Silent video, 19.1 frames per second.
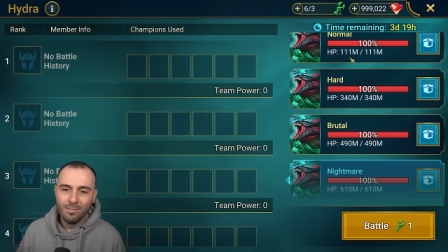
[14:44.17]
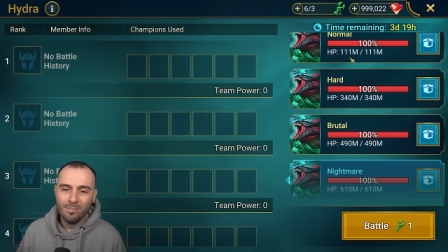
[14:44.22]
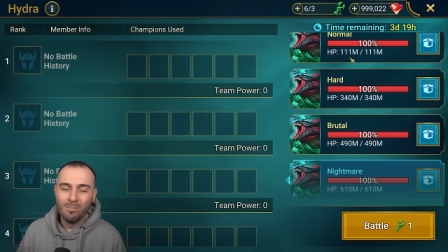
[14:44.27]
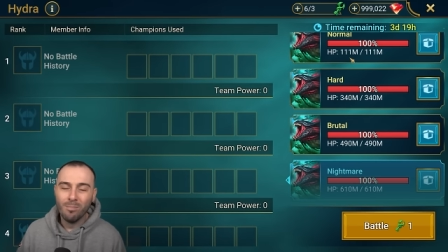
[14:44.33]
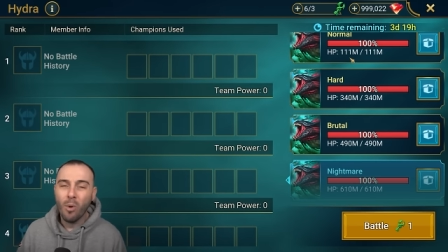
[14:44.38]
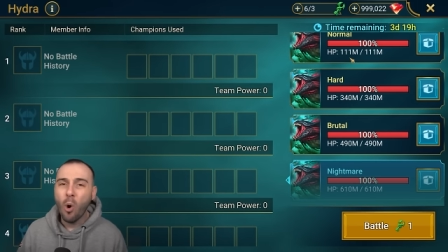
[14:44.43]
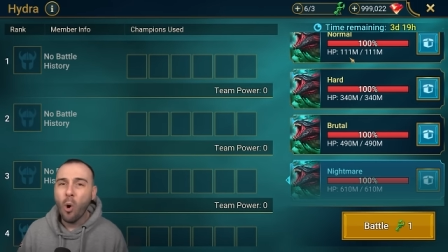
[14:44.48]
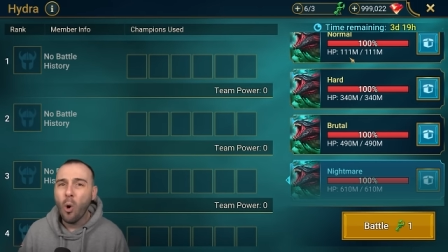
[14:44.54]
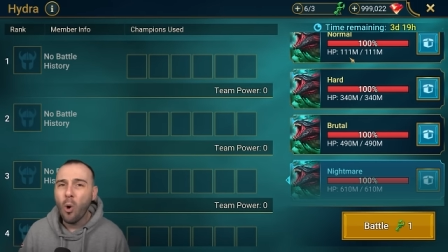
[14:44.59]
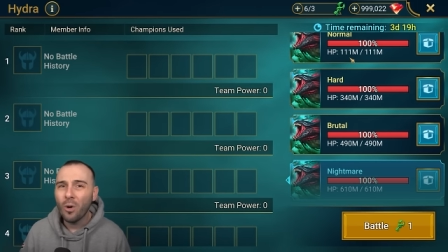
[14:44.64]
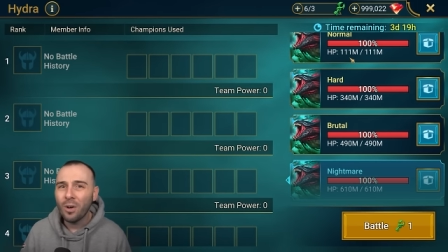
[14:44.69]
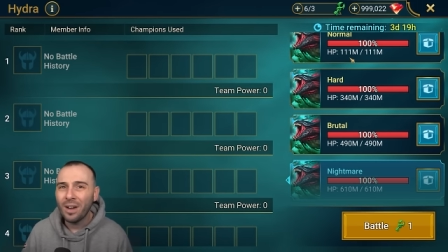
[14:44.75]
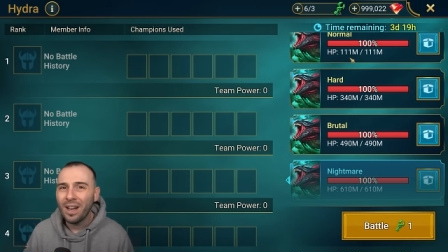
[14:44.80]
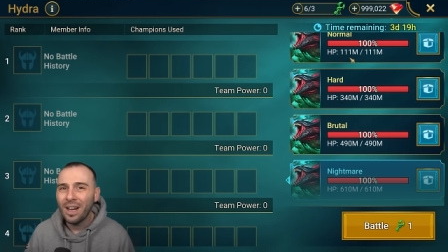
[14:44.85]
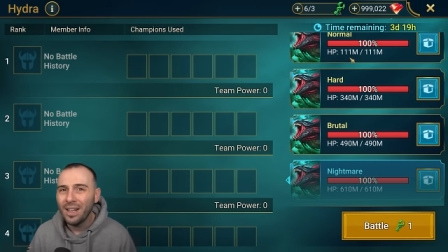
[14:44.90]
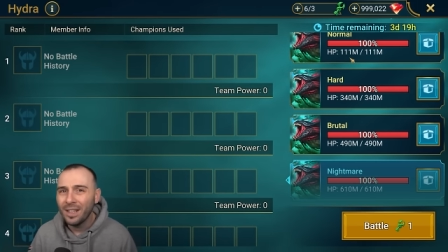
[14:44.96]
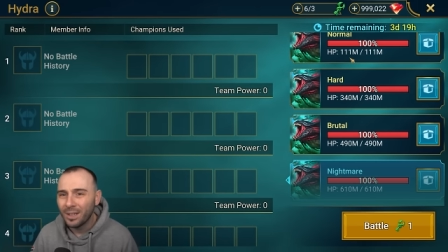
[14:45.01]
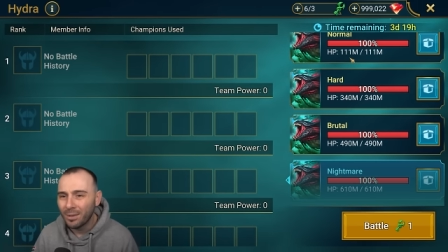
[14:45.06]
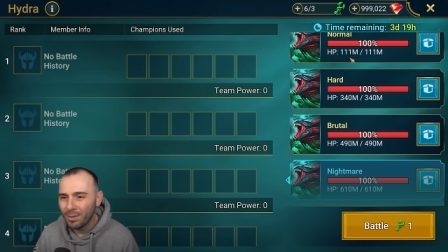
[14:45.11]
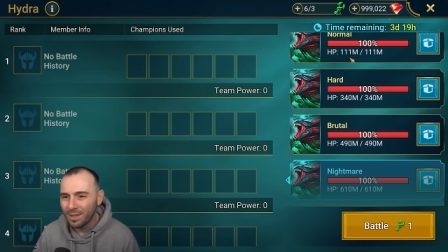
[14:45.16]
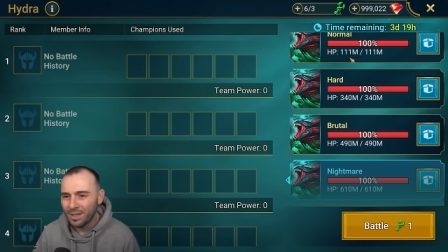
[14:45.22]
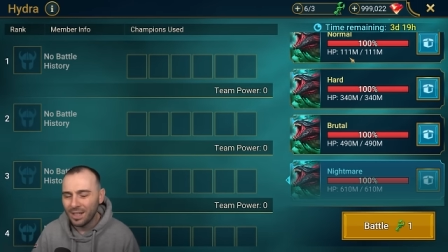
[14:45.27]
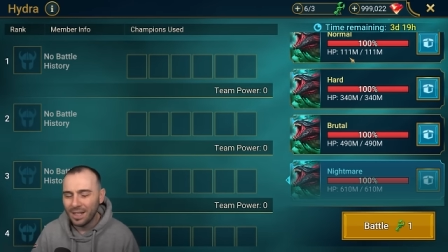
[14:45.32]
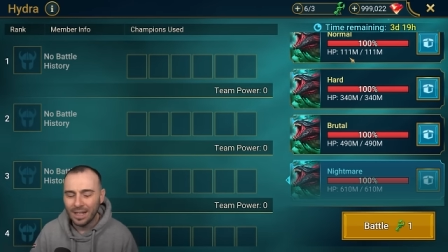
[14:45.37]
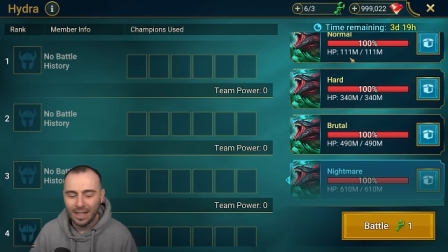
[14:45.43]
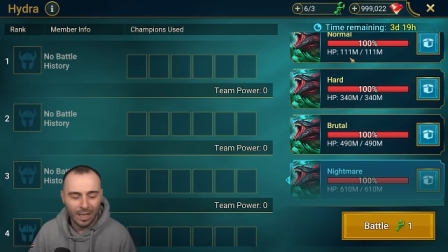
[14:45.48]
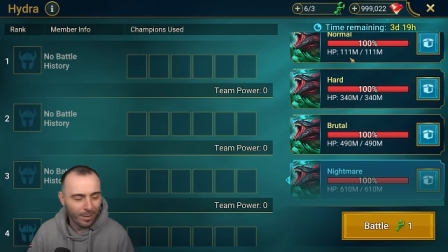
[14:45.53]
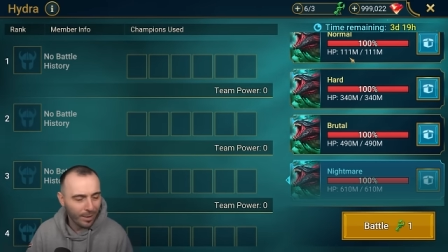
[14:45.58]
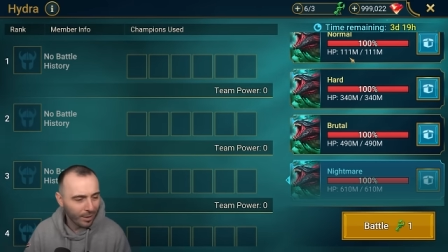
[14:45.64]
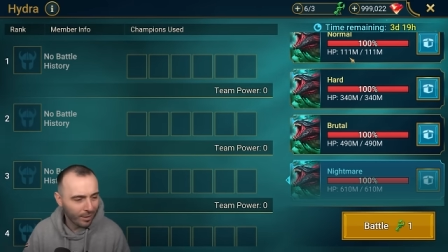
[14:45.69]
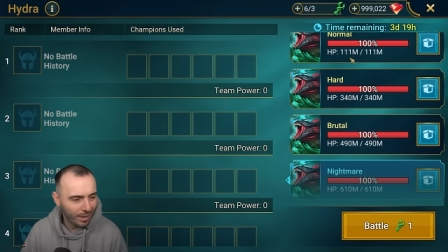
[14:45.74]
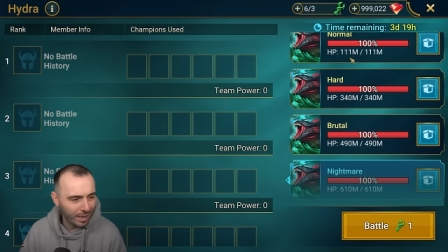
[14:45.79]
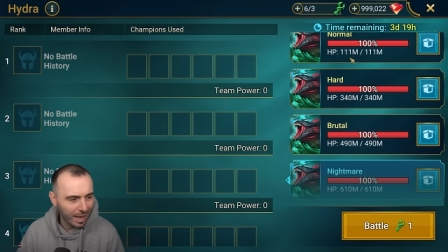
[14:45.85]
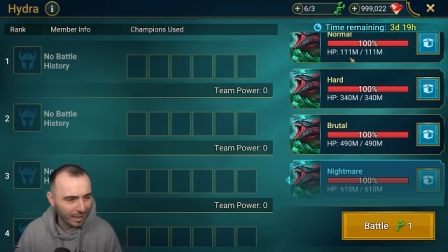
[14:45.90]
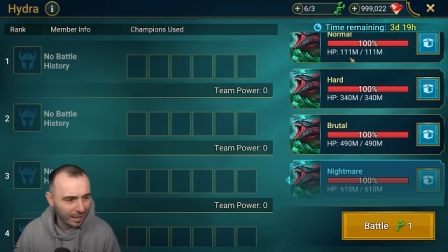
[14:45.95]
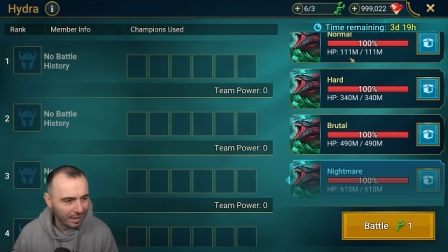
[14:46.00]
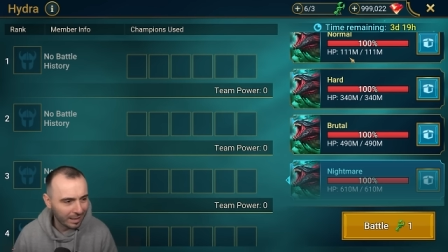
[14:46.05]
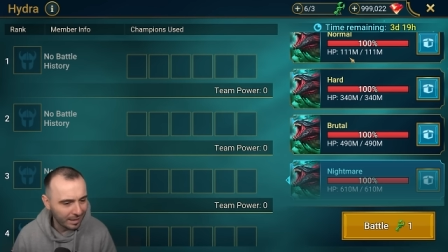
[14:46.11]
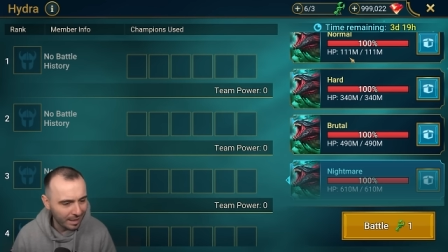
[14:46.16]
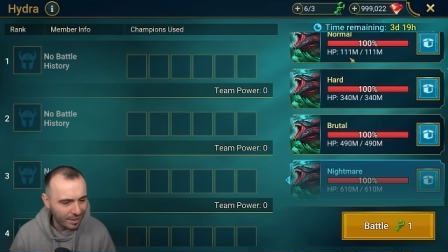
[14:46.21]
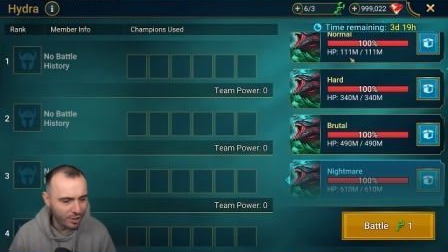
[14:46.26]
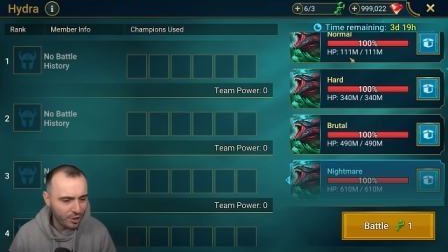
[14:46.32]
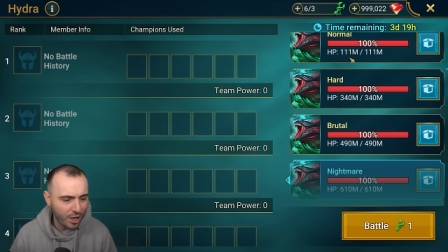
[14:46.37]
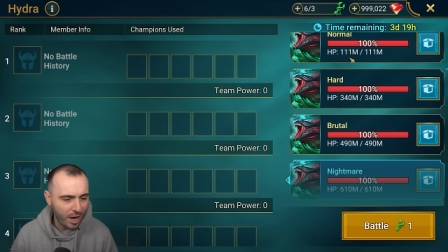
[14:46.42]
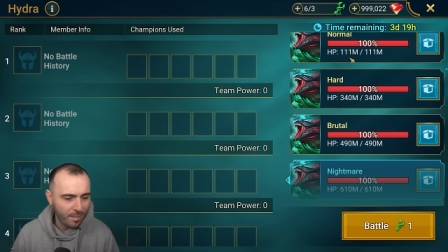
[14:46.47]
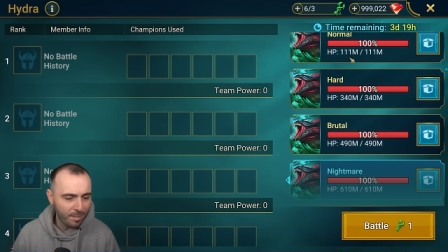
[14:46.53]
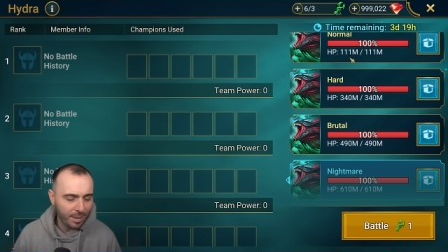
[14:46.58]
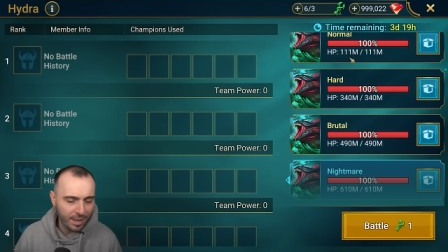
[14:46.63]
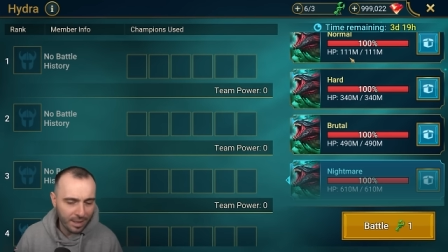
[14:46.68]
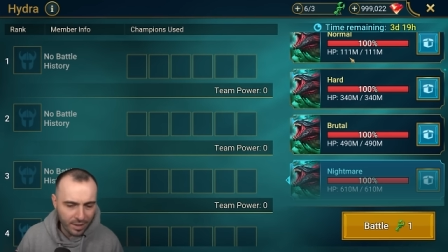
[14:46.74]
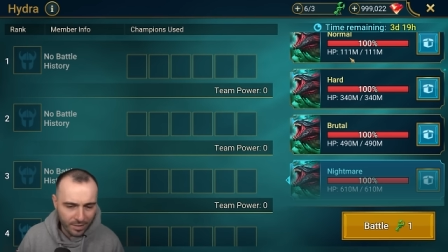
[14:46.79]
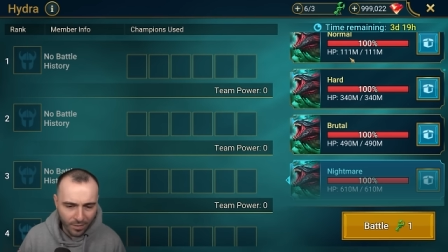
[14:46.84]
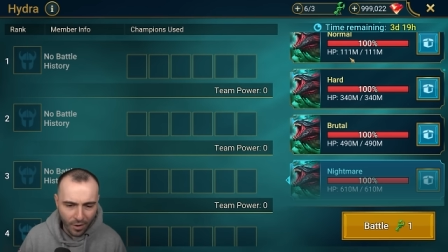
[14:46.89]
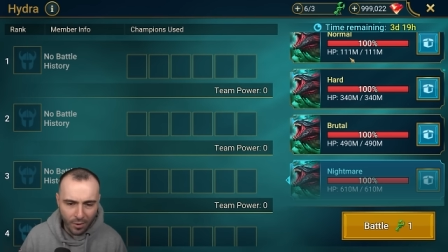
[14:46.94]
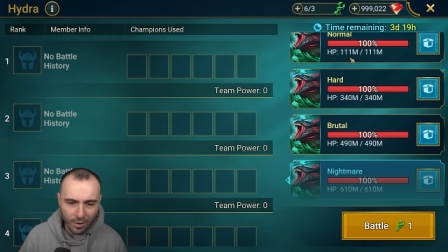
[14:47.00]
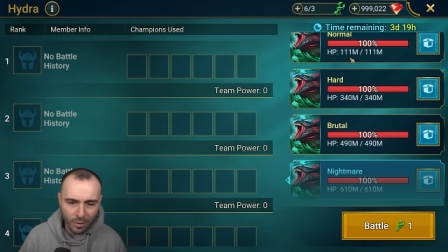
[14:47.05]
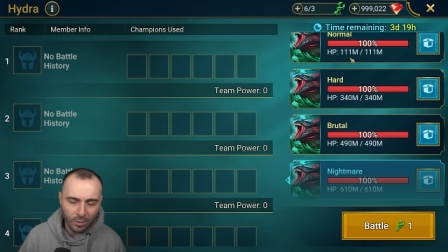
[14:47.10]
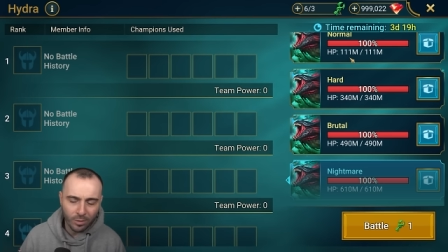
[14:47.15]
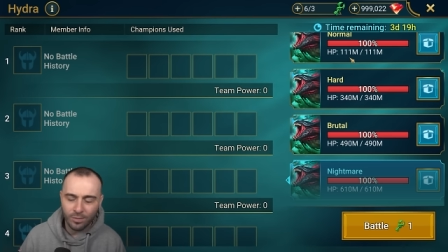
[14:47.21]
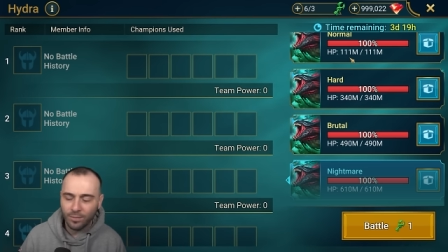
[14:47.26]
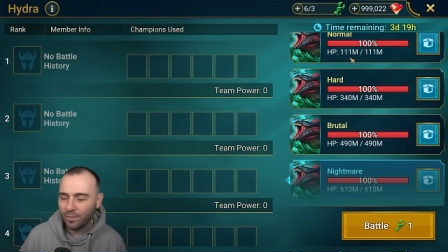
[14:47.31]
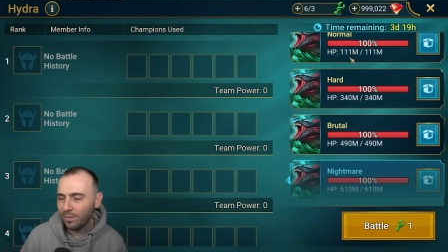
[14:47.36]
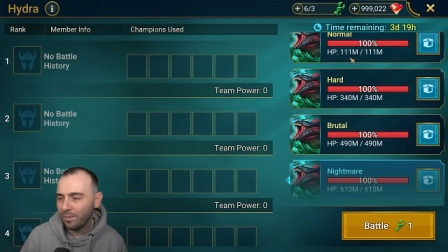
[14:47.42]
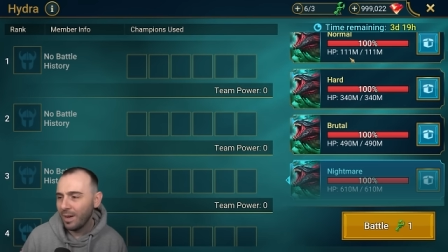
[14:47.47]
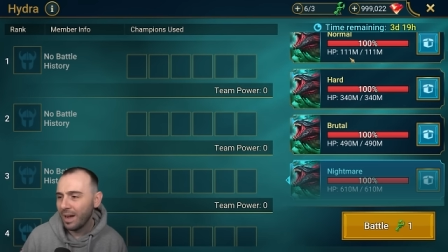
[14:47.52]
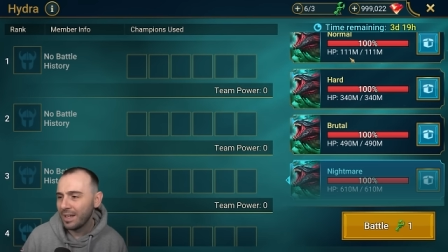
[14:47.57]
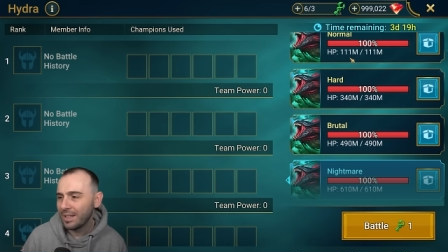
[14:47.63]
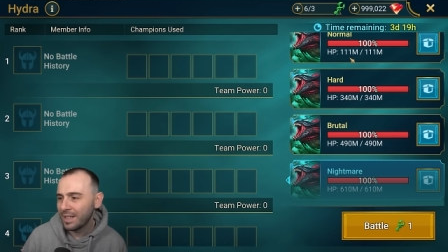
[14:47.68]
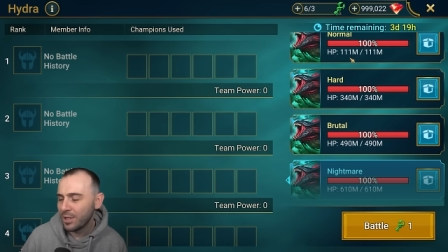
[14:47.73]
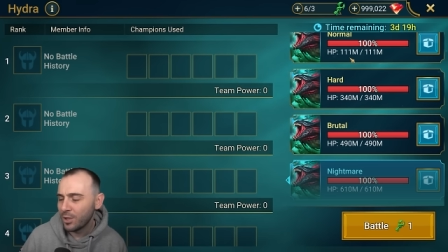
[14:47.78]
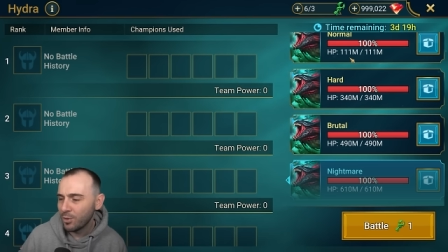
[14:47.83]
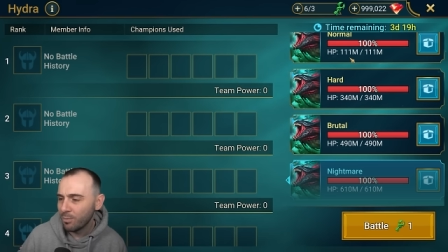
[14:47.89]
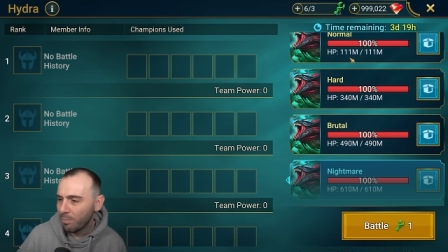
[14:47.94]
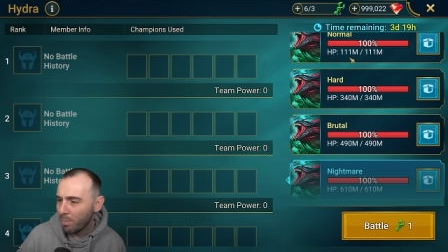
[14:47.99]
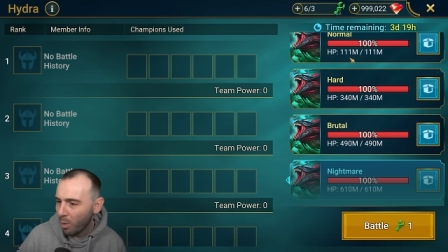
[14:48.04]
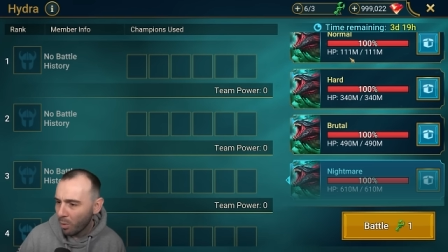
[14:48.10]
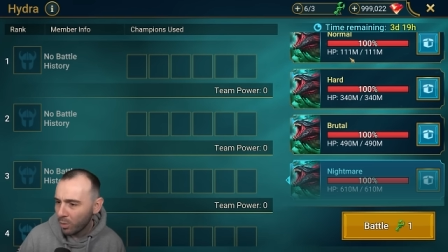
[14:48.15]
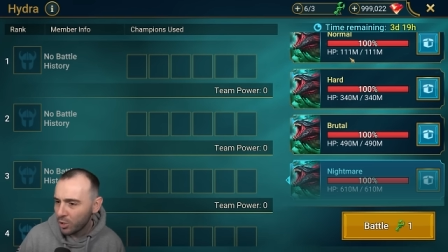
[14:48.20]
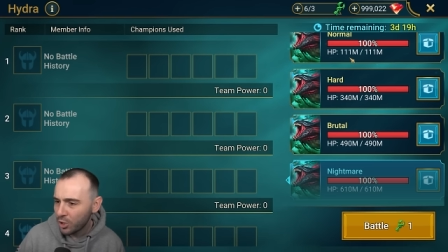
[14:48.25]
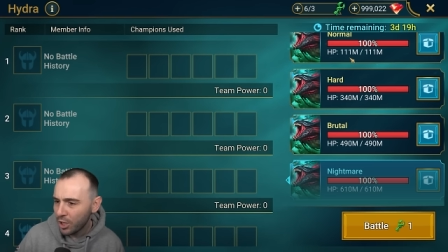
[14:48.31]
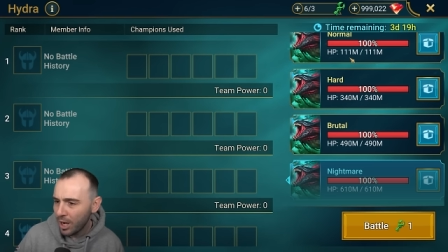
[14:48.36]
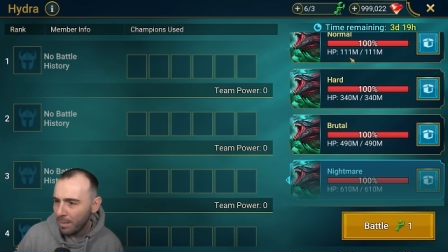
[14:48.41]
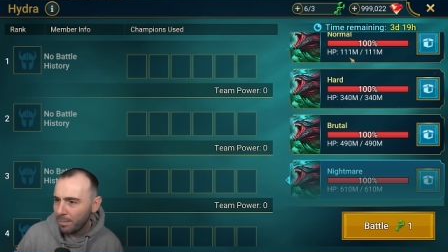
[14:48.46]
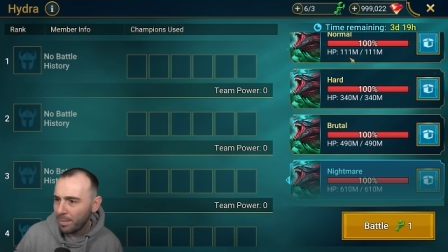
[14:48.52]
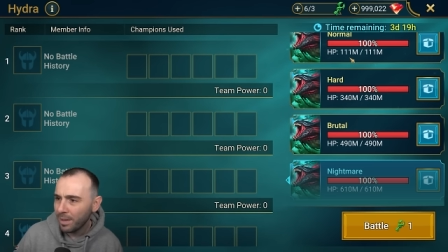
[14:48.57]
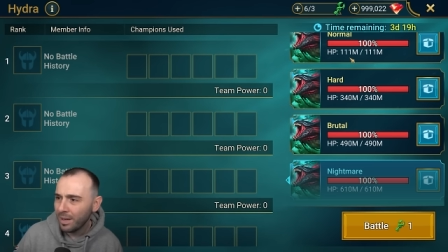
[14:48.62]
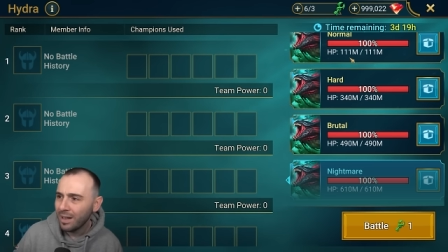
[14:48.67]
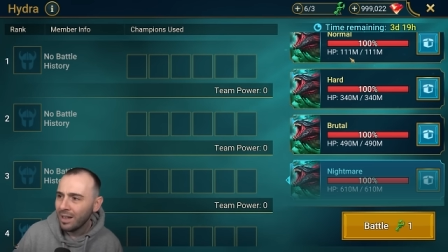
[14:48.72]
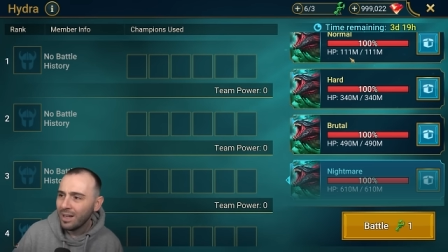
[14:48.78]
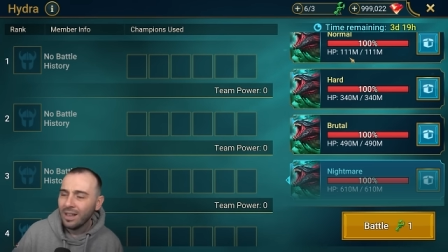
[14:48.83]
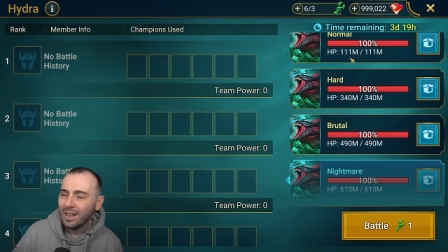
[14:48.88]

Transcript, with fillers: more interesting in a way or another. This champion is very good as a support champion.